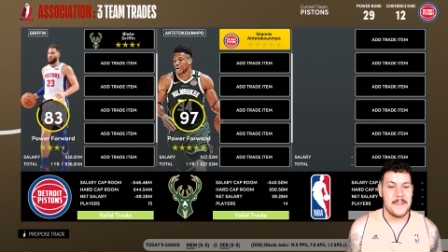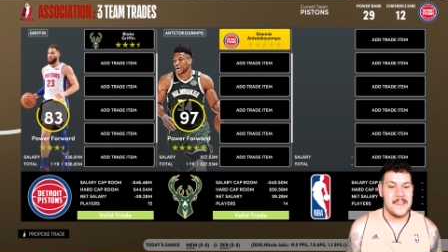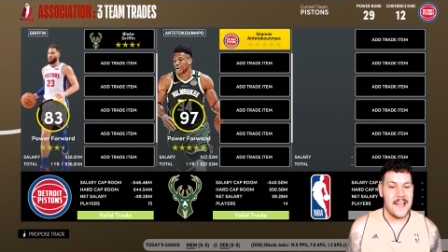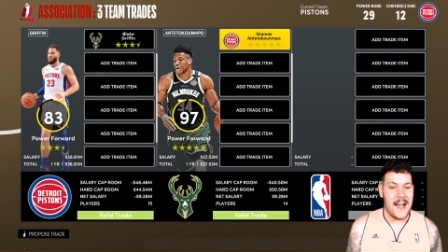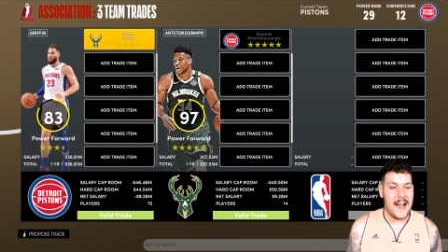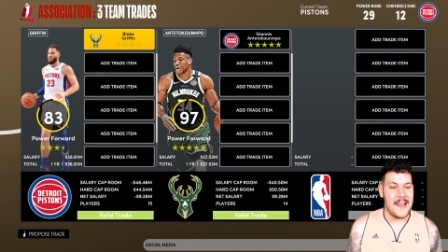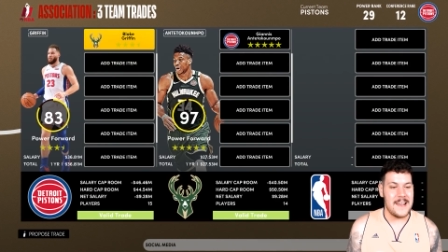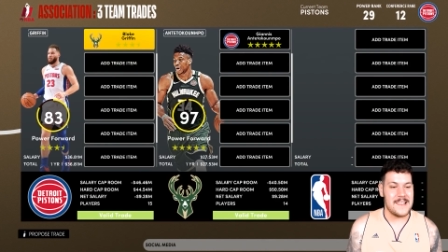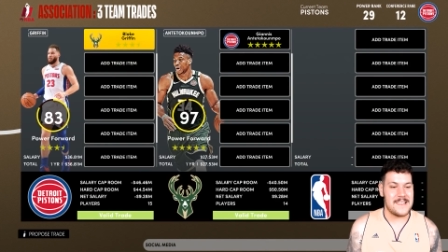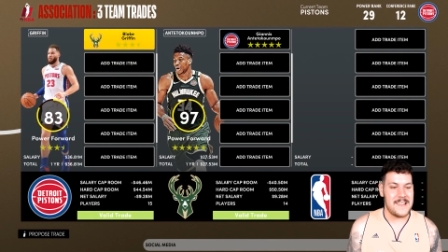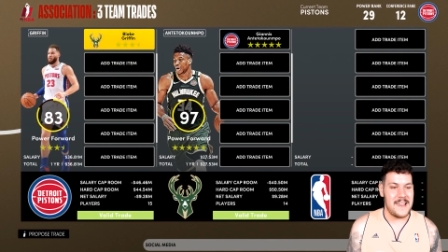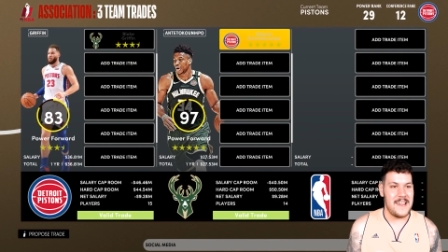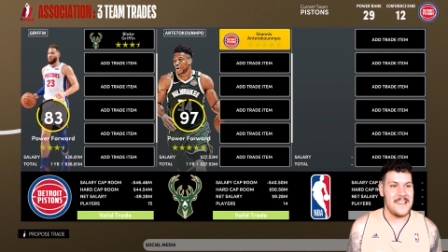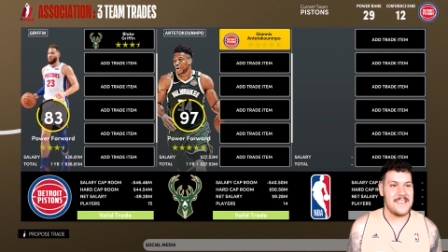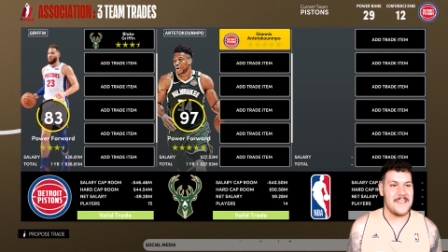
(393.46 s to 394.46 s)
Giannis
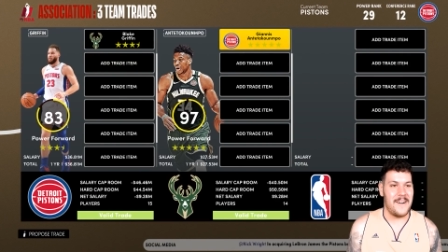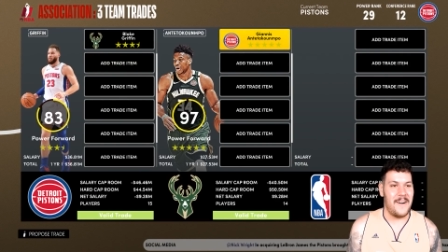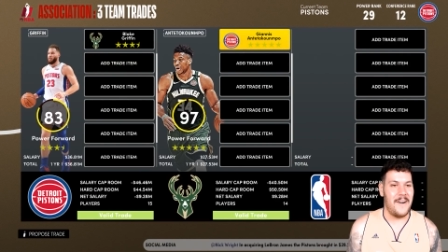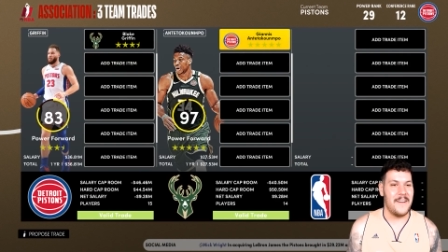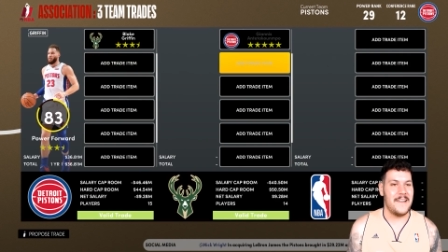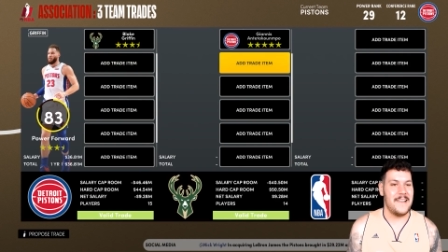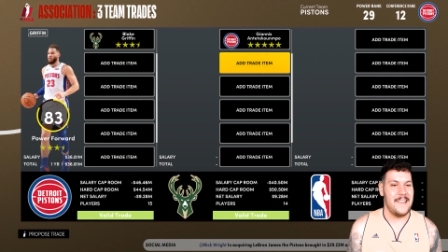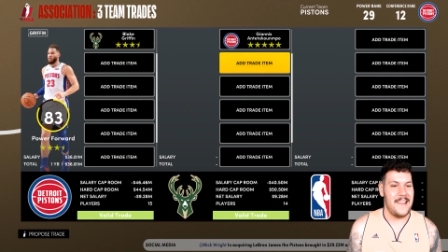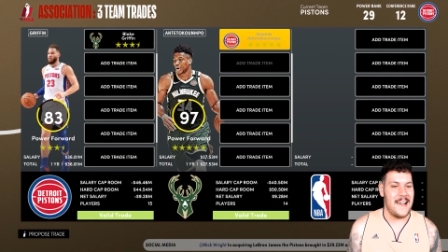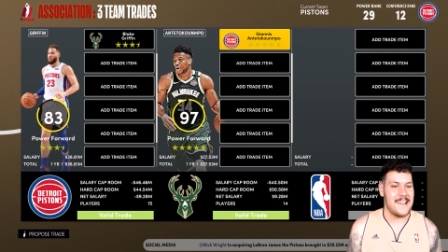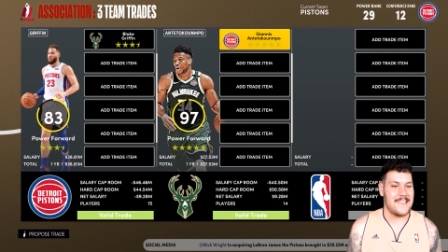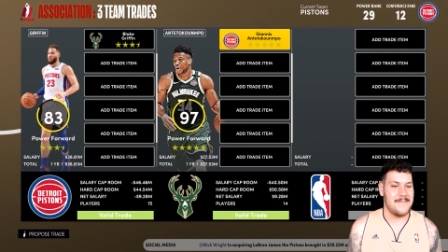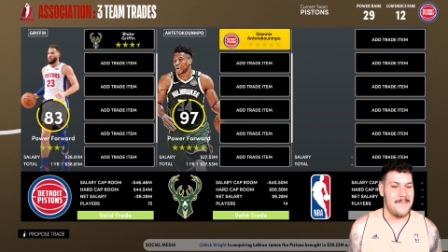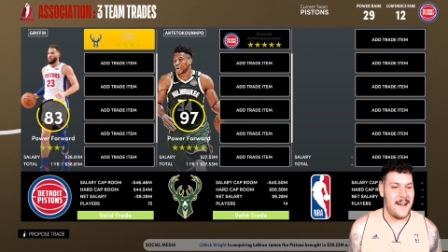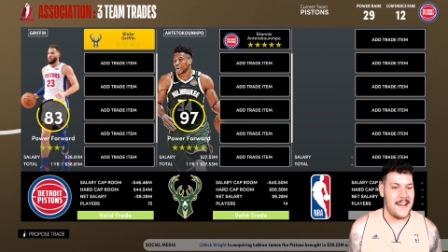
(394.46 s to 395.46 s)
is on
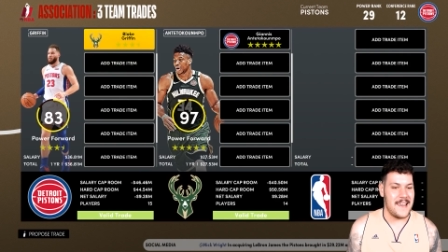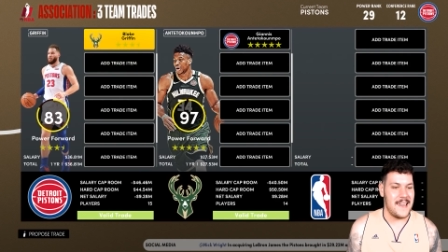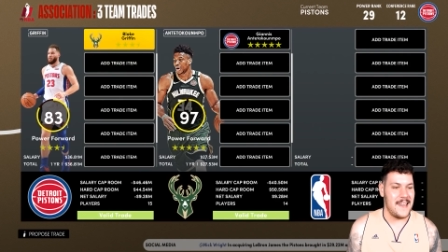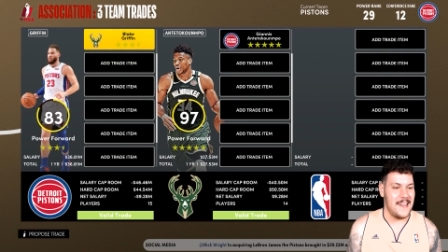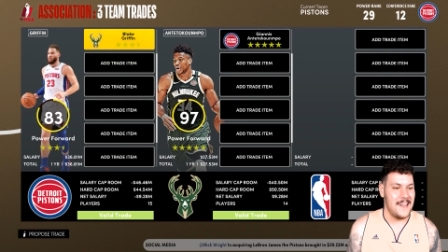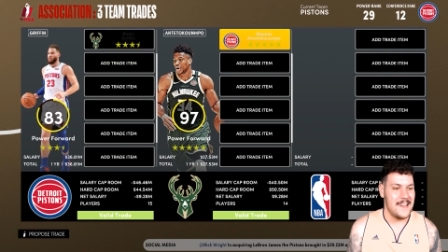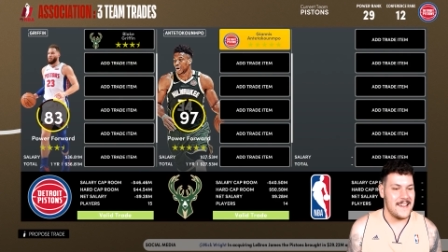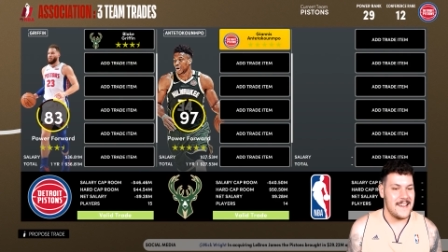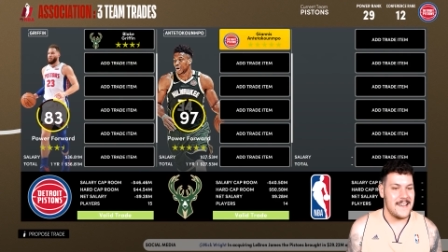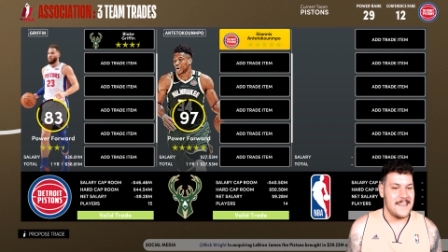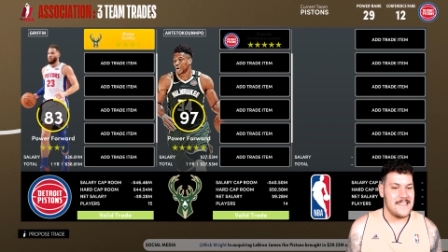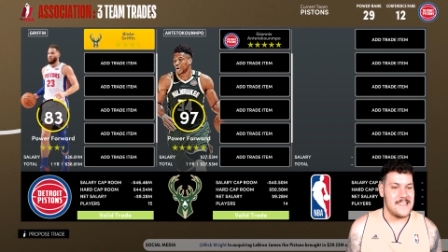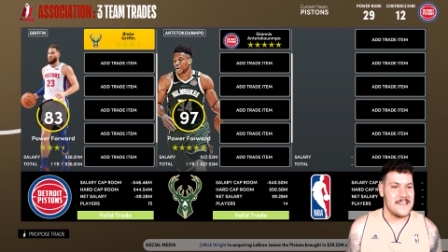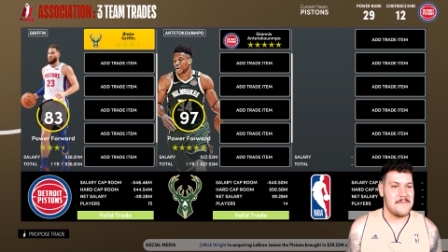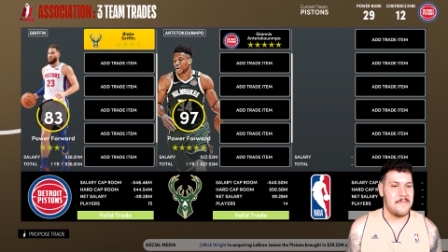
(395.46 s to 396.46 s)
less money
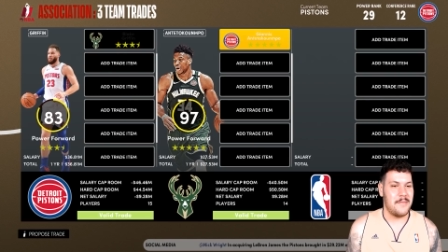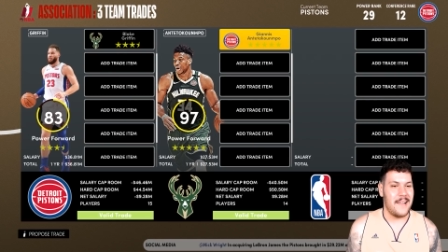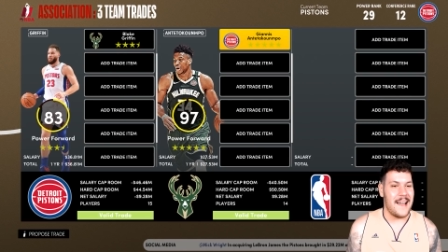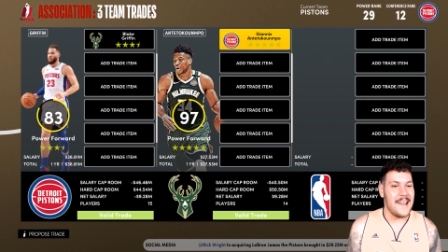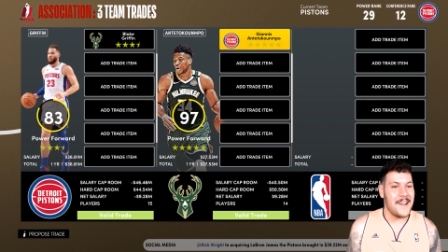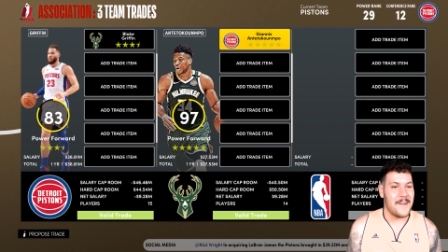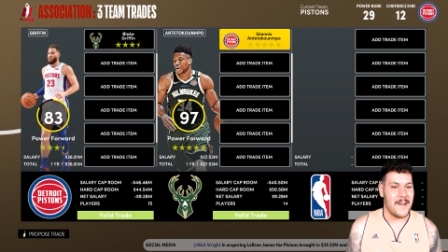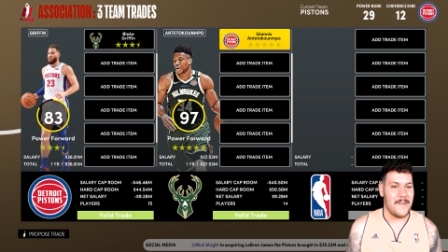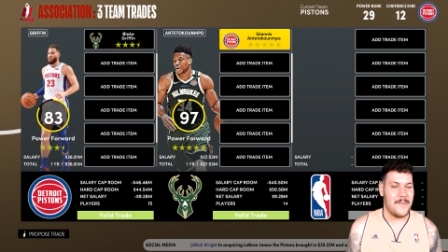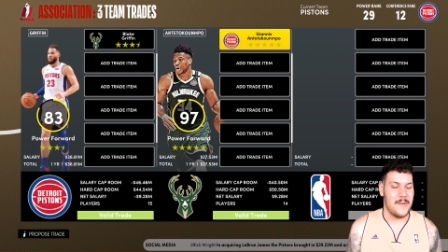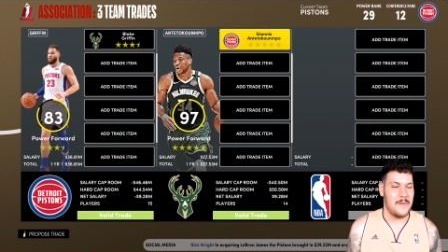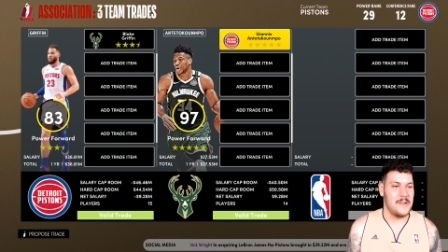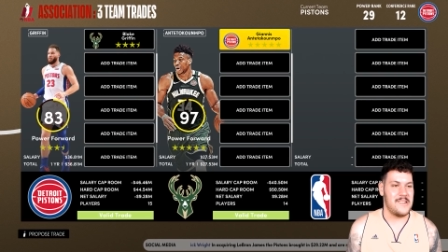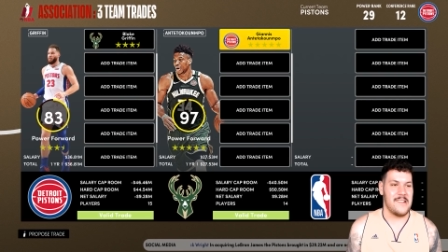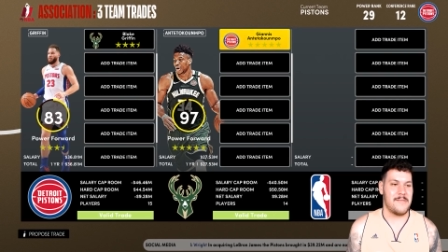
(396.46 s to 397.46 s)
than Blake
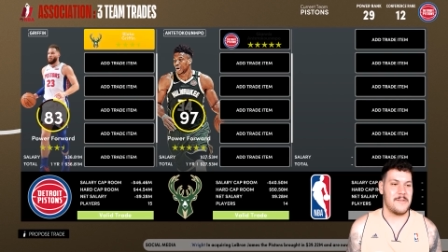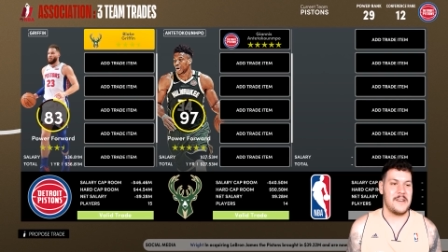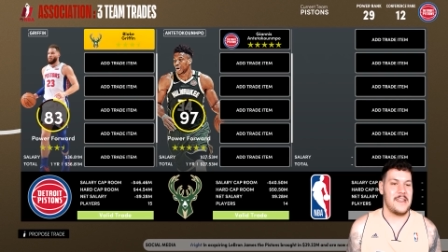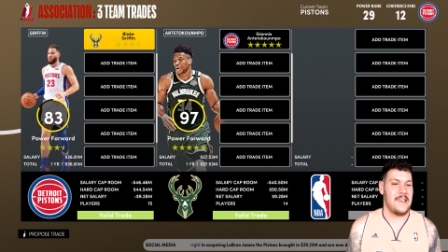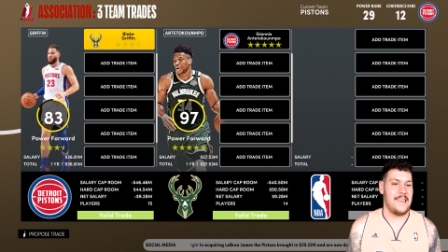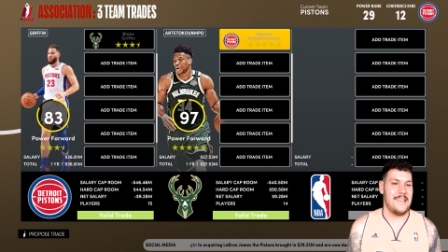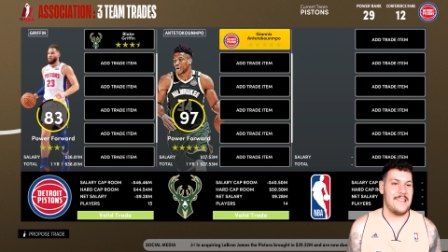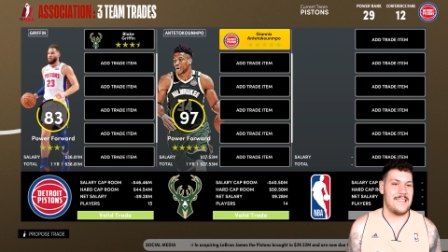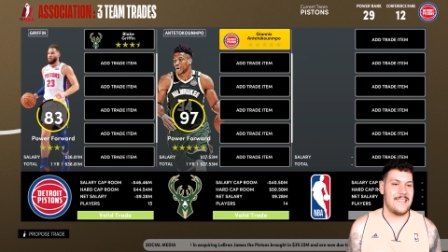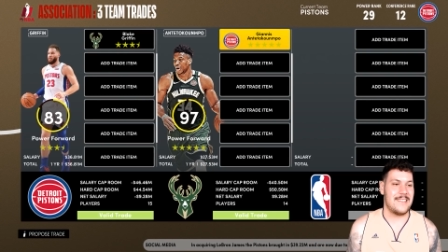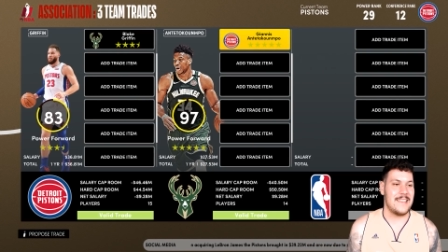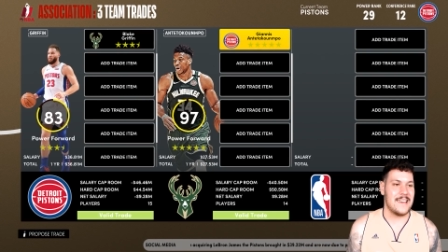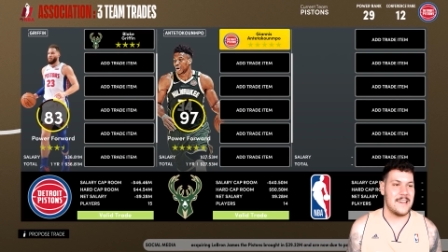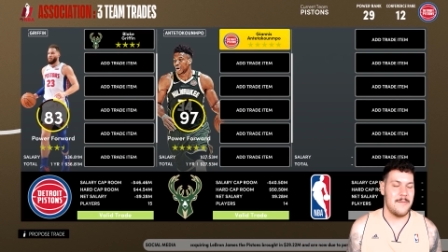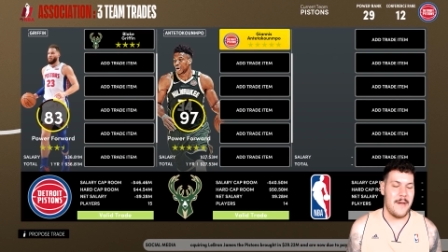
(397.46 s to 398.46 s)
Griffin, which is ridiculous to
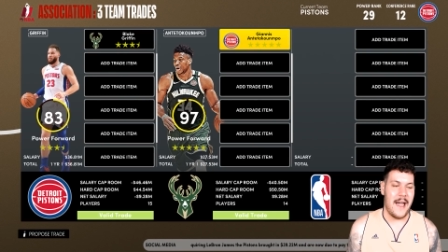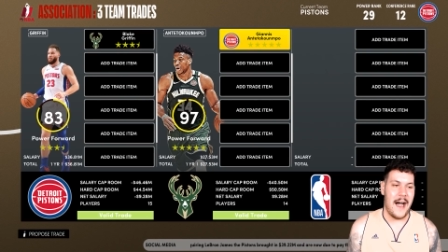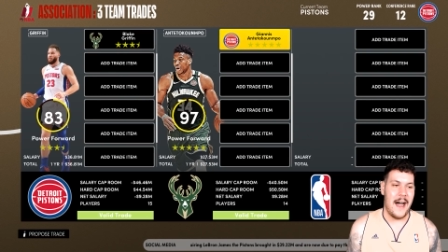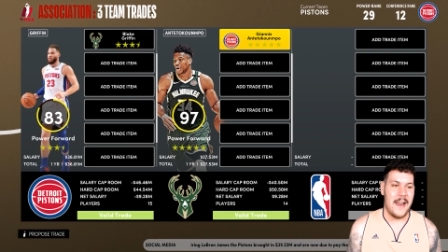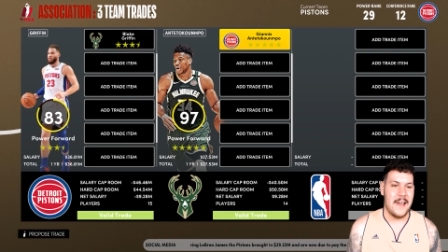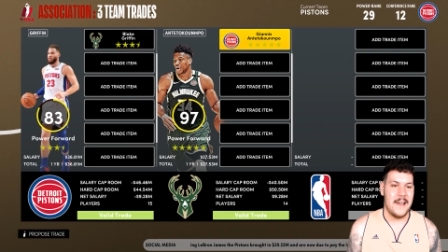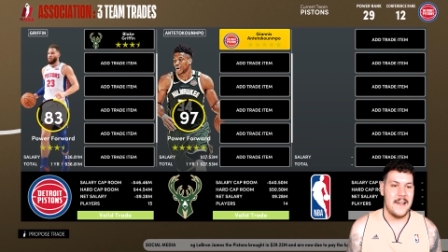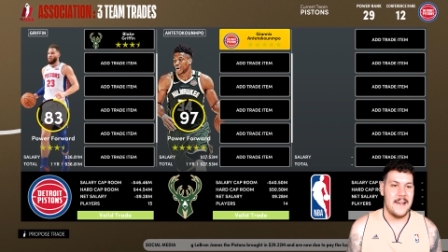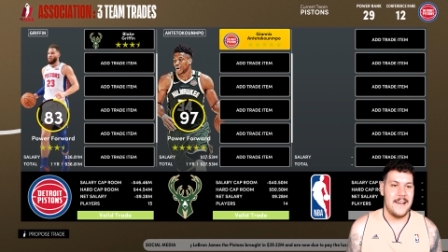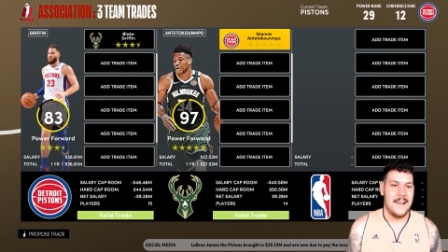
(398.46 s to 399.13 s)
think about.